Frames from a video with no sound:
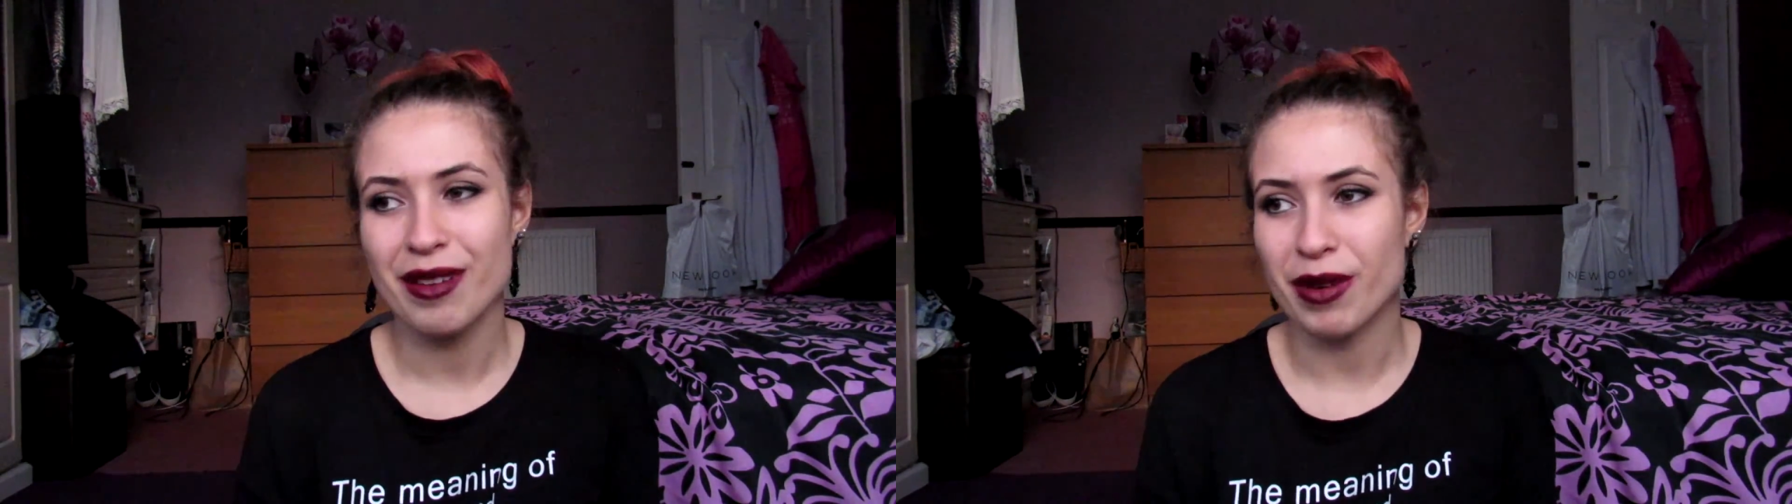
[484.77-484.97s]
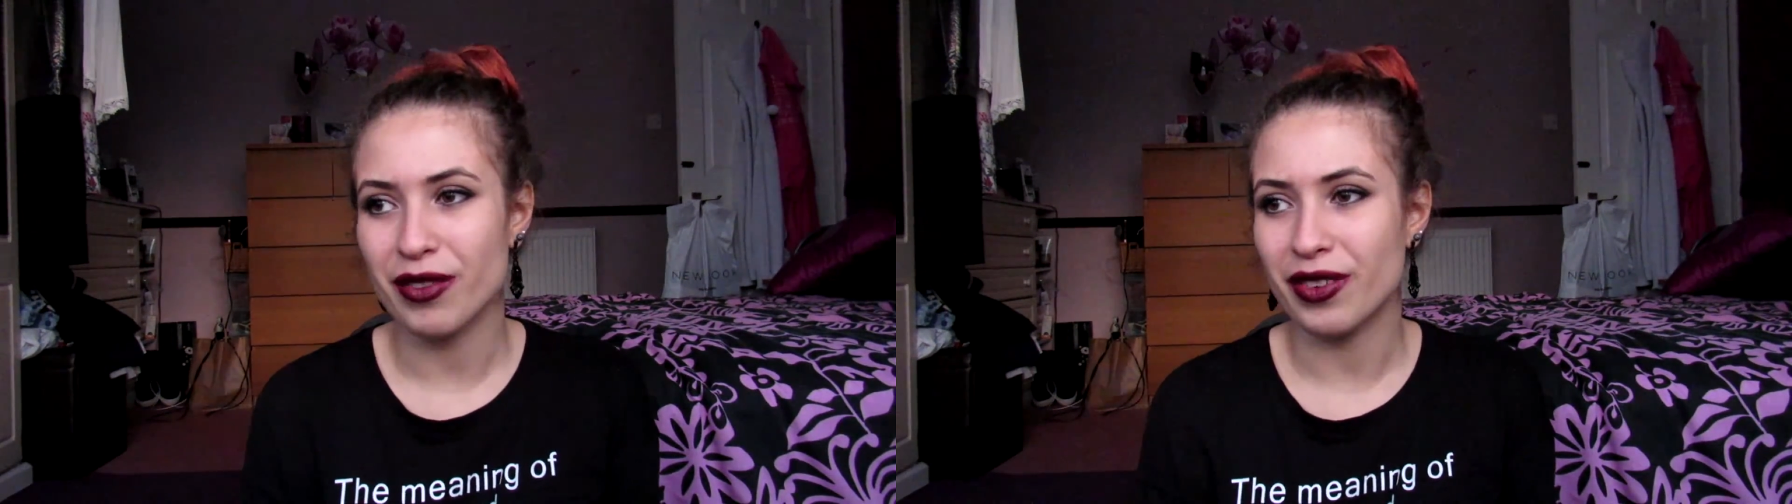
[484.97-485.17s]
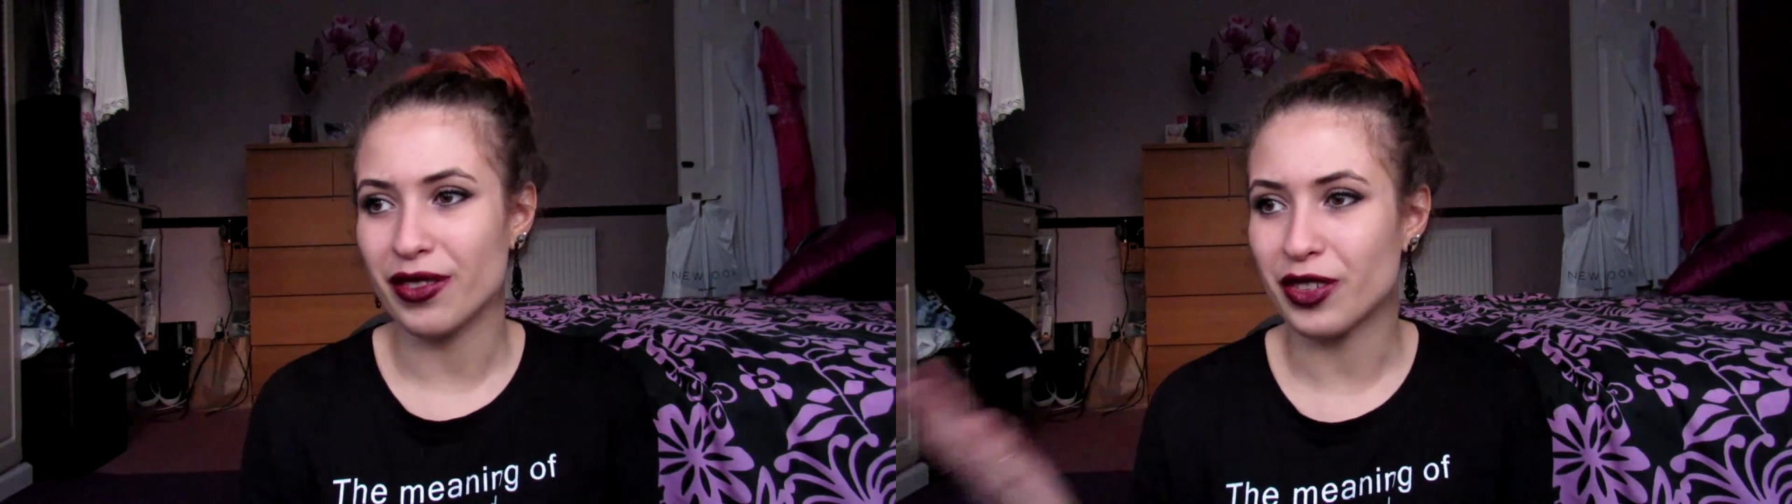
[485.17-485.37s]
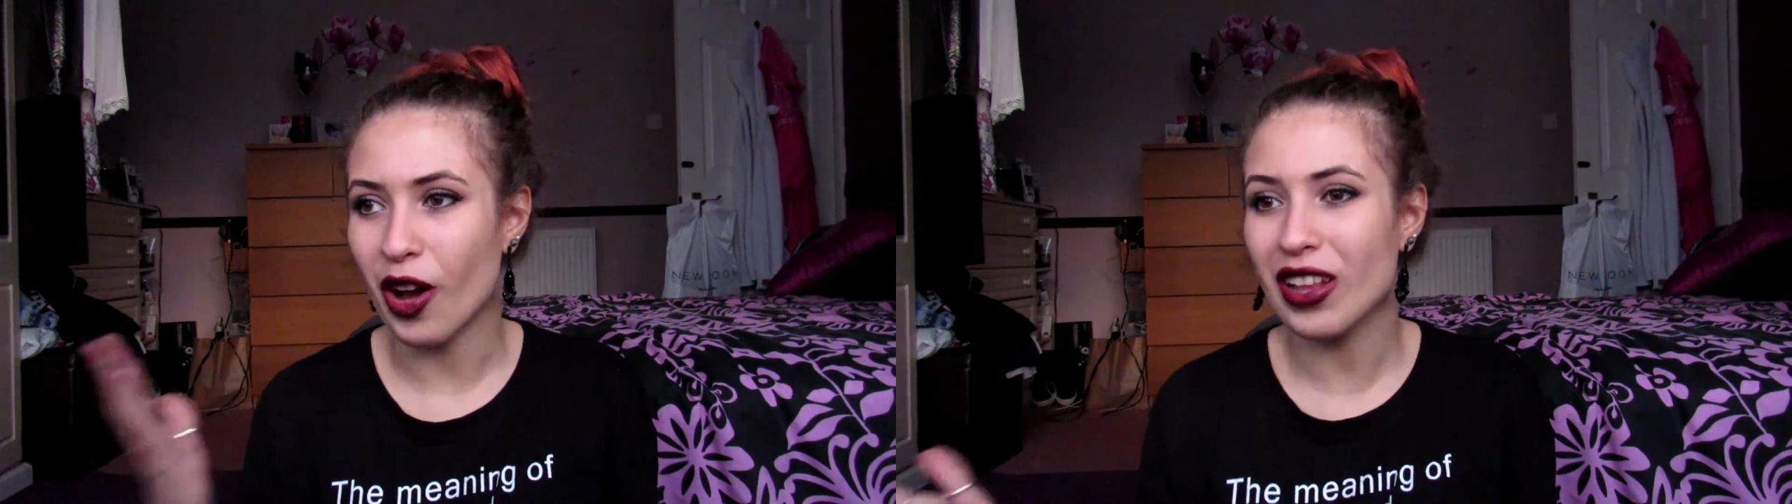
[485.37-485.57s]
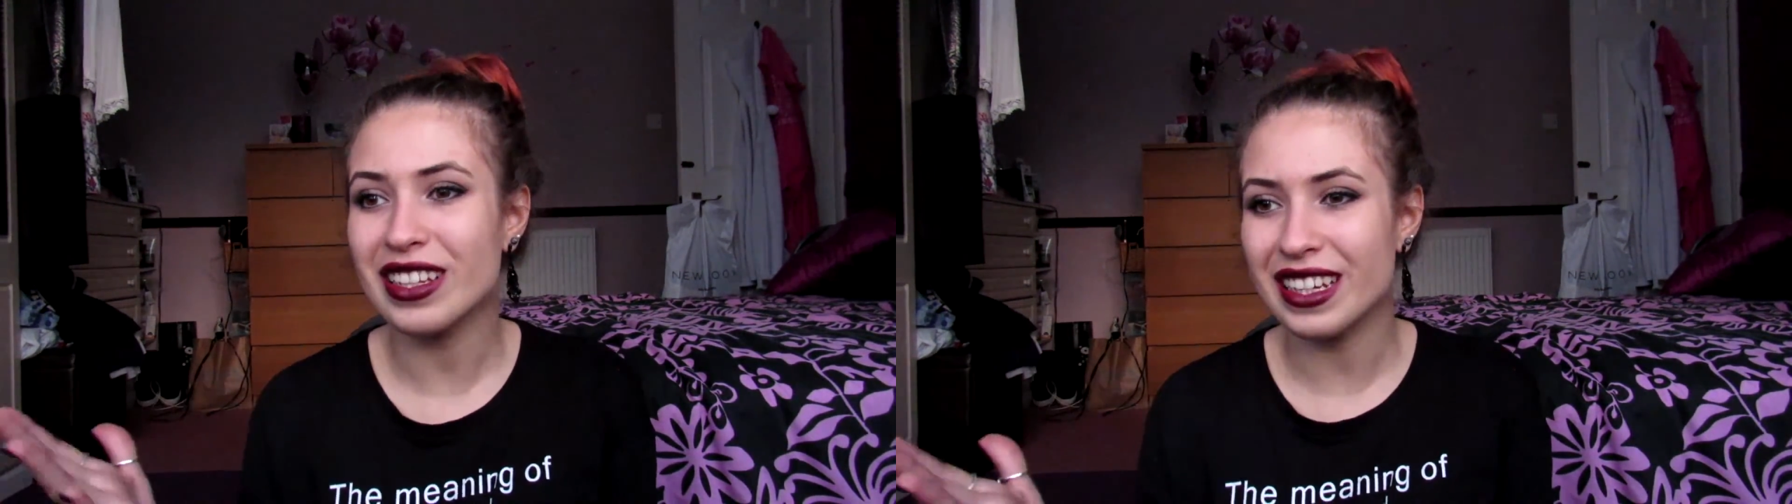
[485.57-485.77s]
my favorite
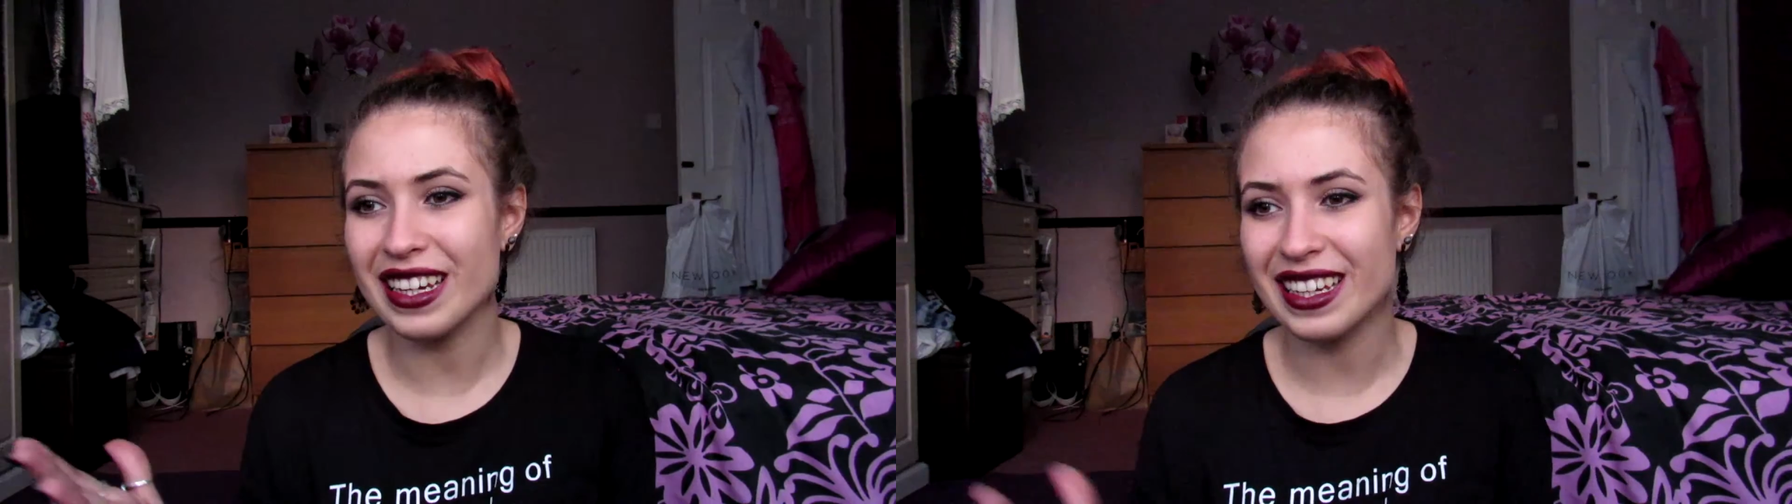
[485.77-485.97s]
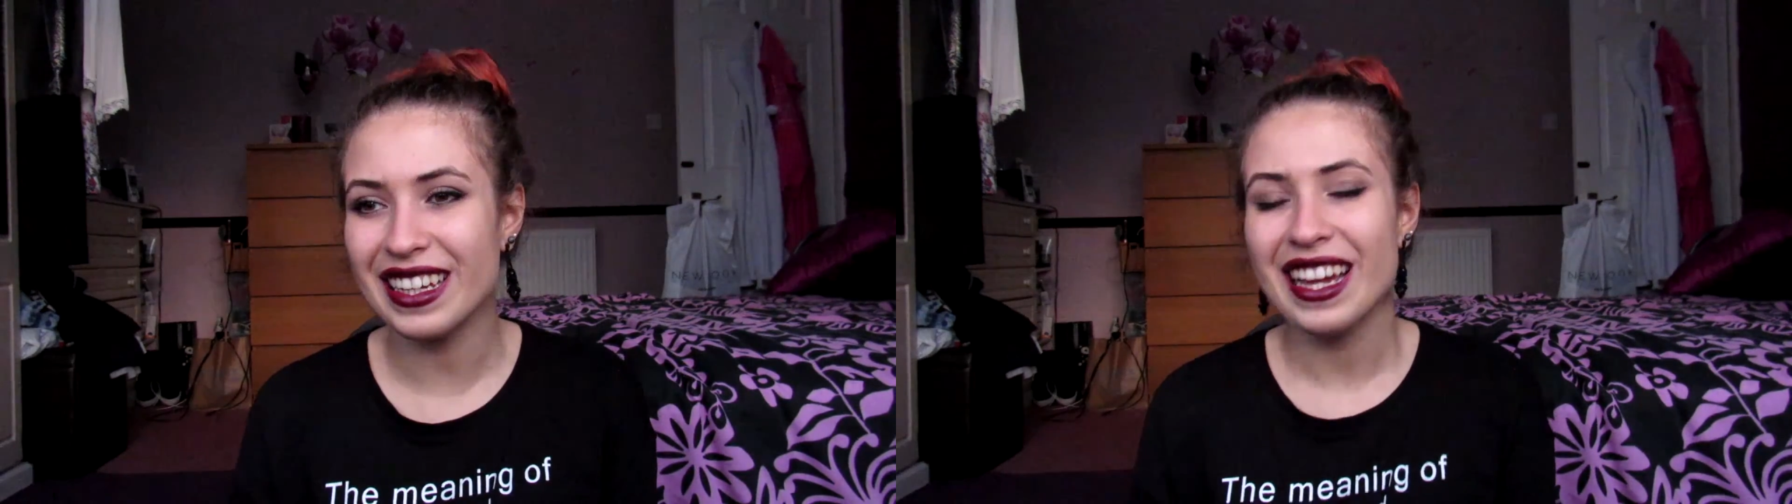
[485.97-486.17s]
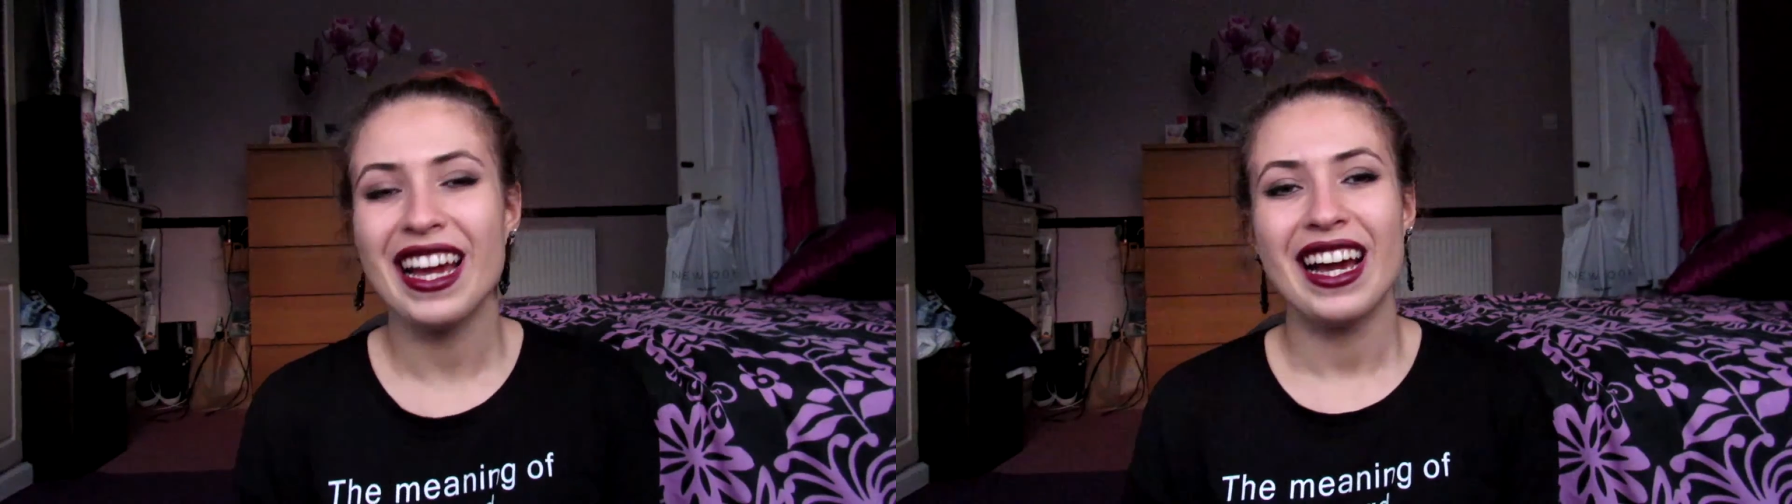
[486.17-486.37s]
holiday